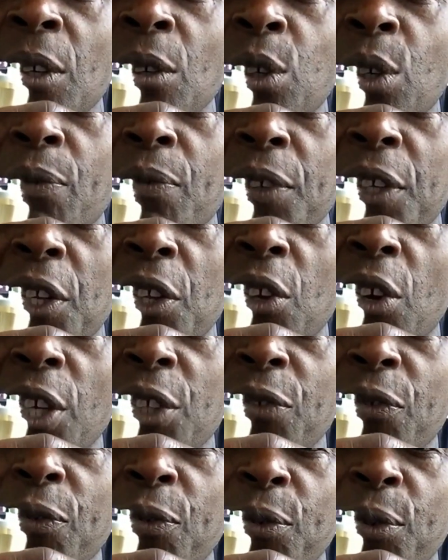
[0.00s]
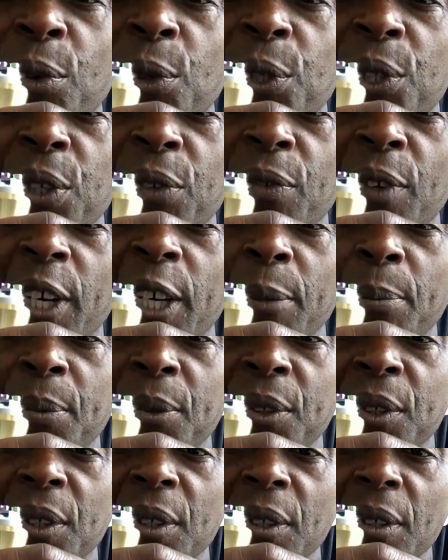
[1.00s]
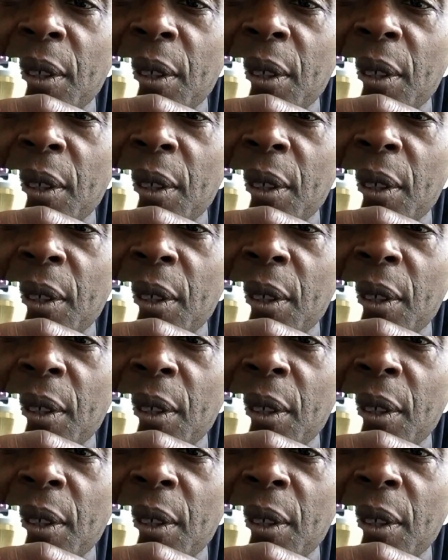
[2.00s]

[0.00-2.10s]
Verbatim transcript: I look for the nice fruity vapes.